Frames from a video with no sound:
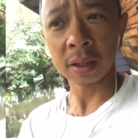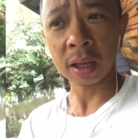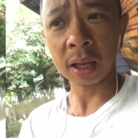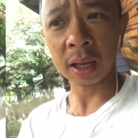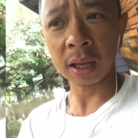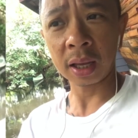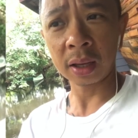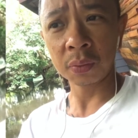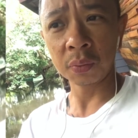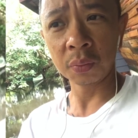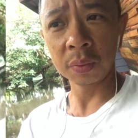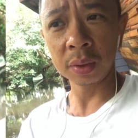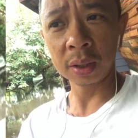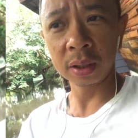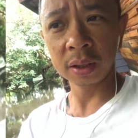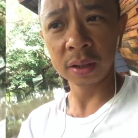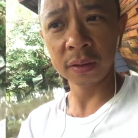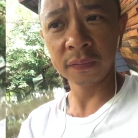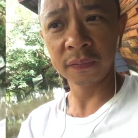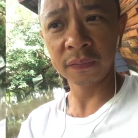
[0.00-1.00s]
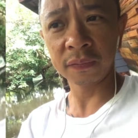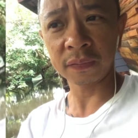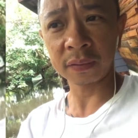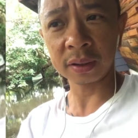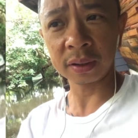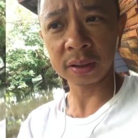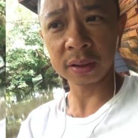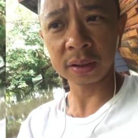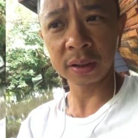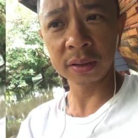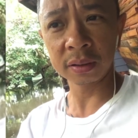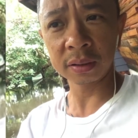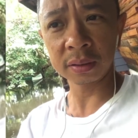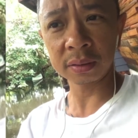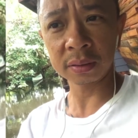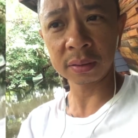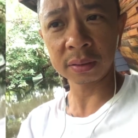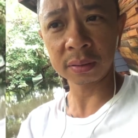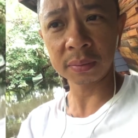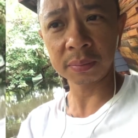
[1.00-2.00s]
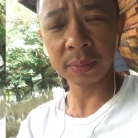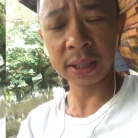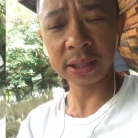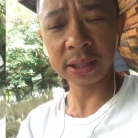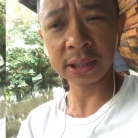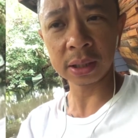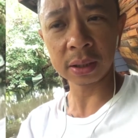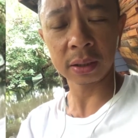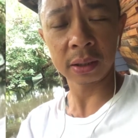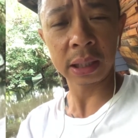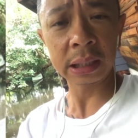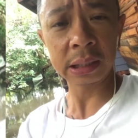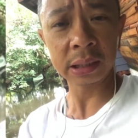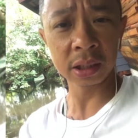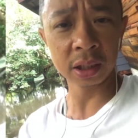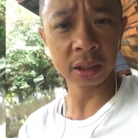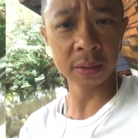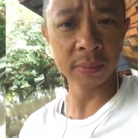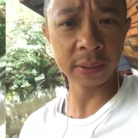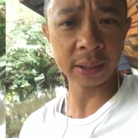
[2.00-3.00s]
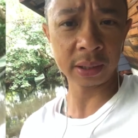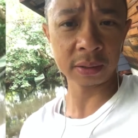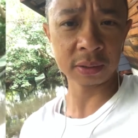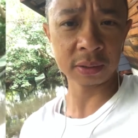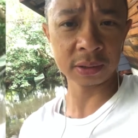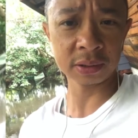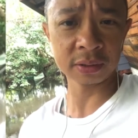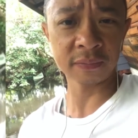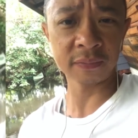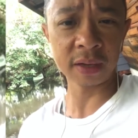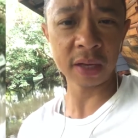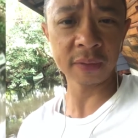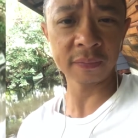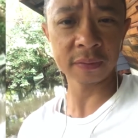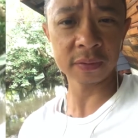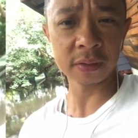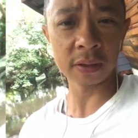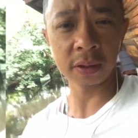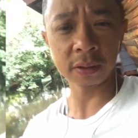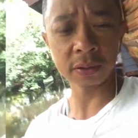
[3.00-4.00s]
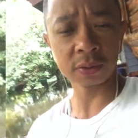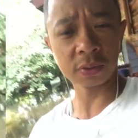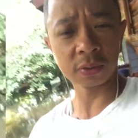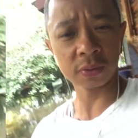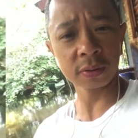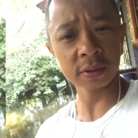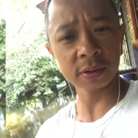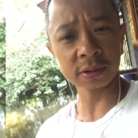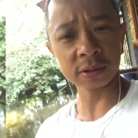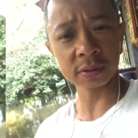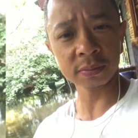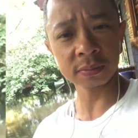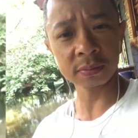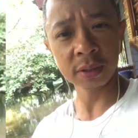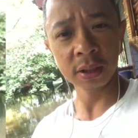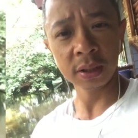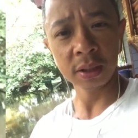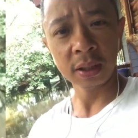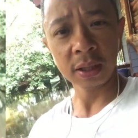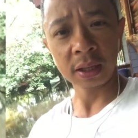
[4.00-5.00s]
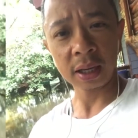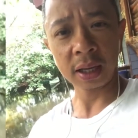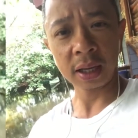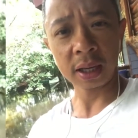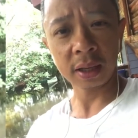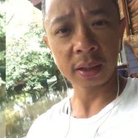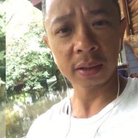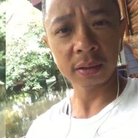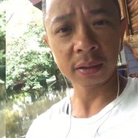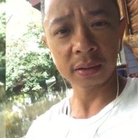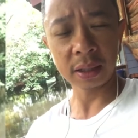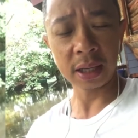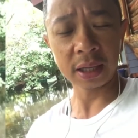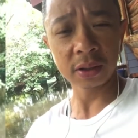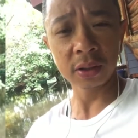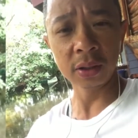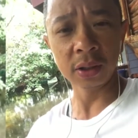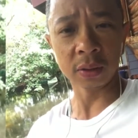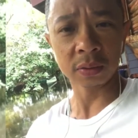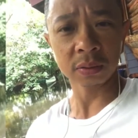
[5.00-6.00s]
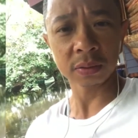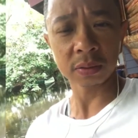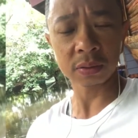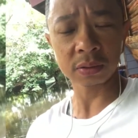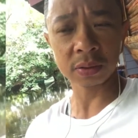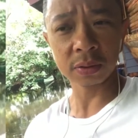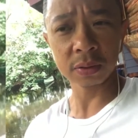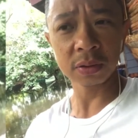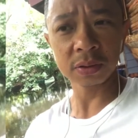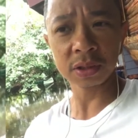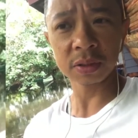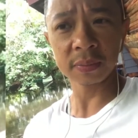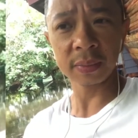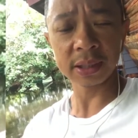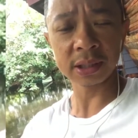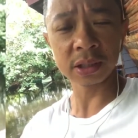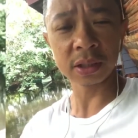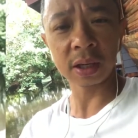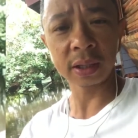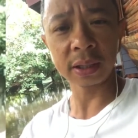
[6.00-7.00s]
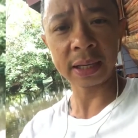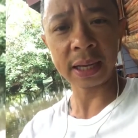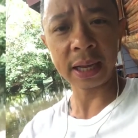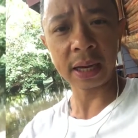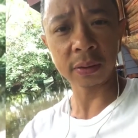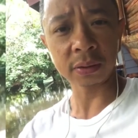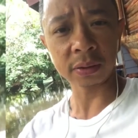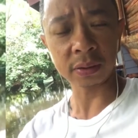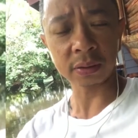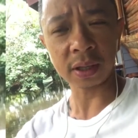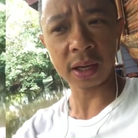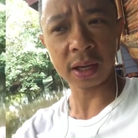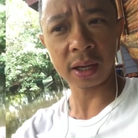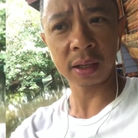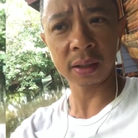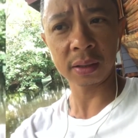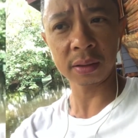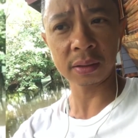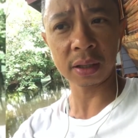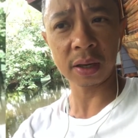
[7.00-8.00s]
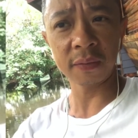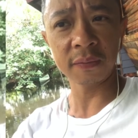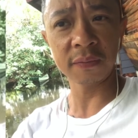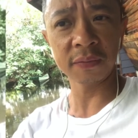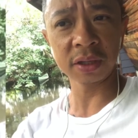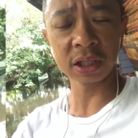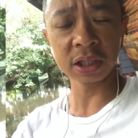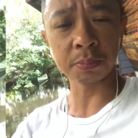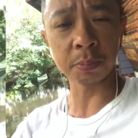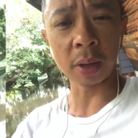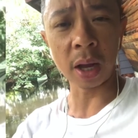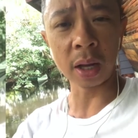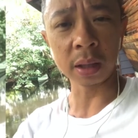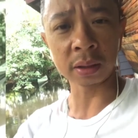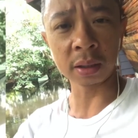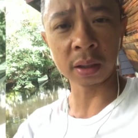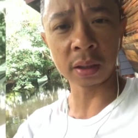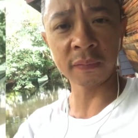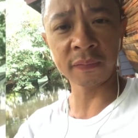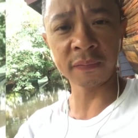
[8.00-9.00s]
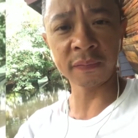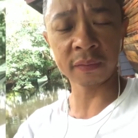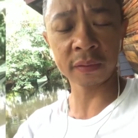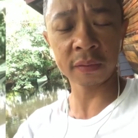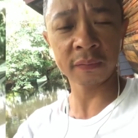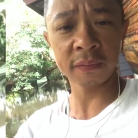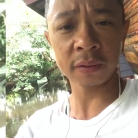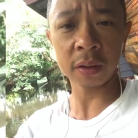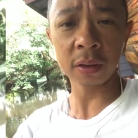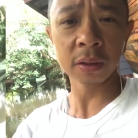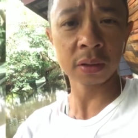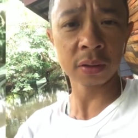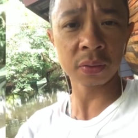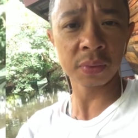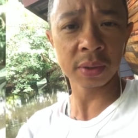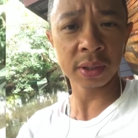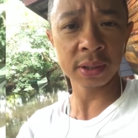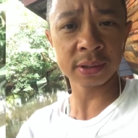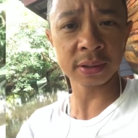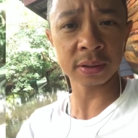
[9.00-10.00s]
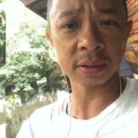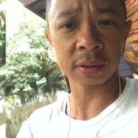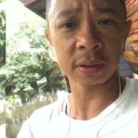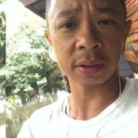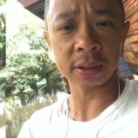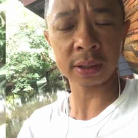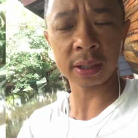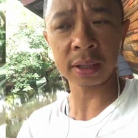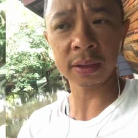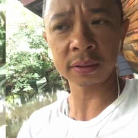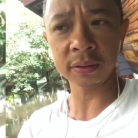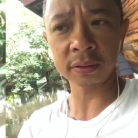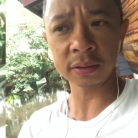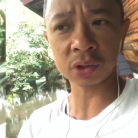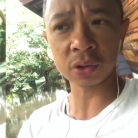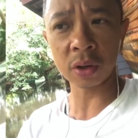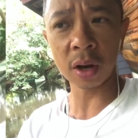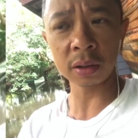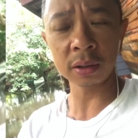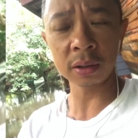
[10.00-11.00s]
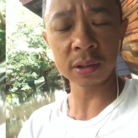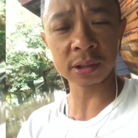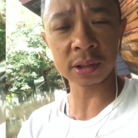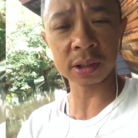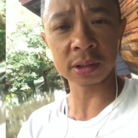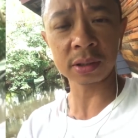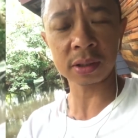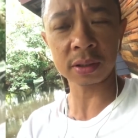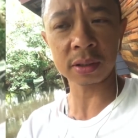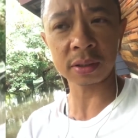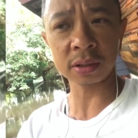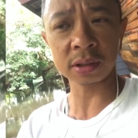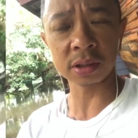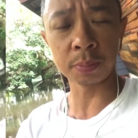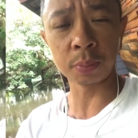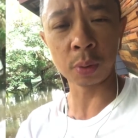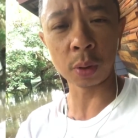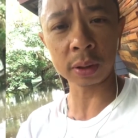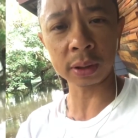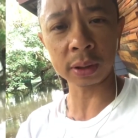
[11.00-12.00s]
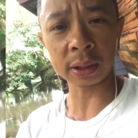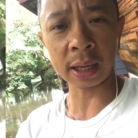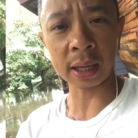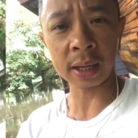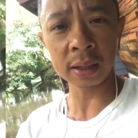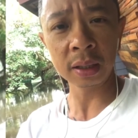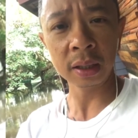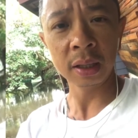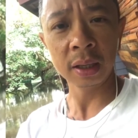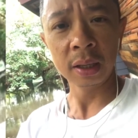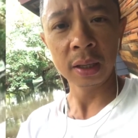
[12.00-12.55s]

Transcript: and we live uh, here basing our income and our survival on tourism. And uh, you know, tourism has gone down and everything's blocked off for a very good reason, and I strongly uh, support that.